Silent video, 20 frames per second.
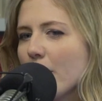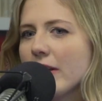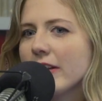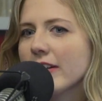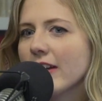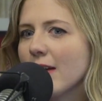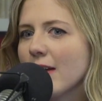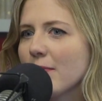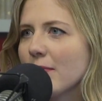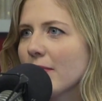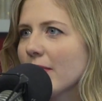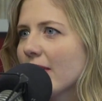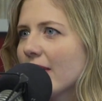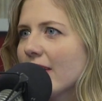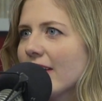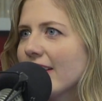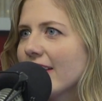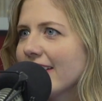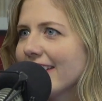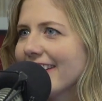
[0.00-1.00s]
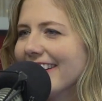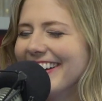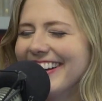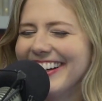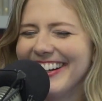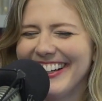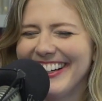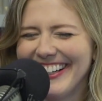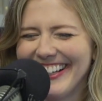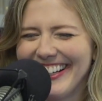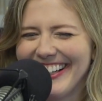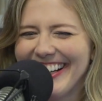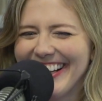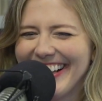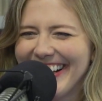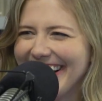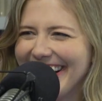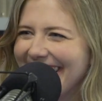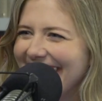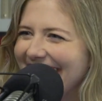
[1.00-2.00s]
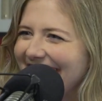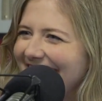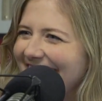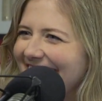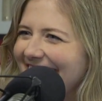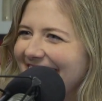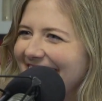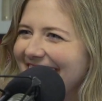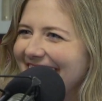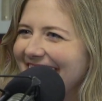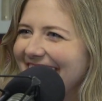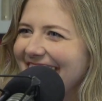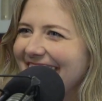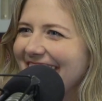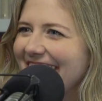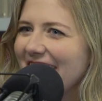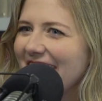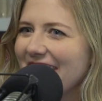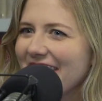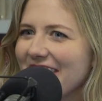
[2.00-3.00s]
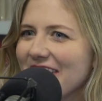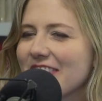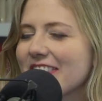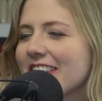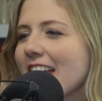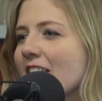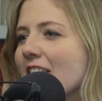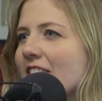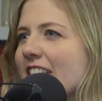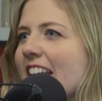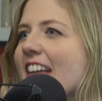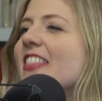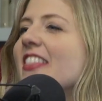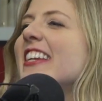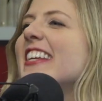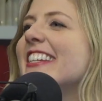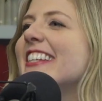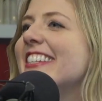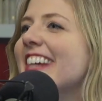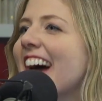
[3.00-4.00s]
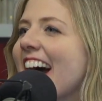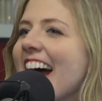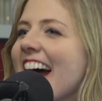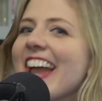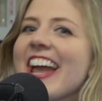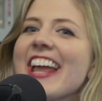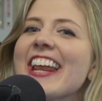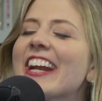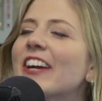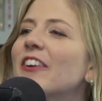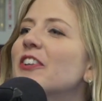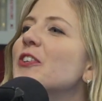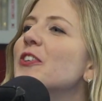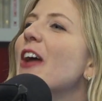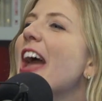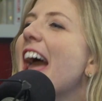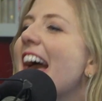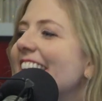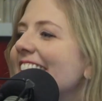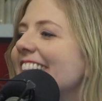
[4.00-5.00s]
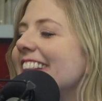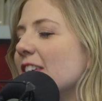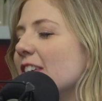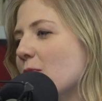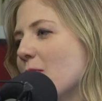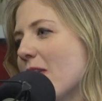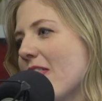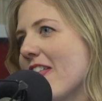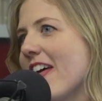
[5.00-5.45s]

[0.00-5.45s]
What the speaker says: too practical. That's what it is. I'm just, You save it, and then you die, and you don't do anything with it.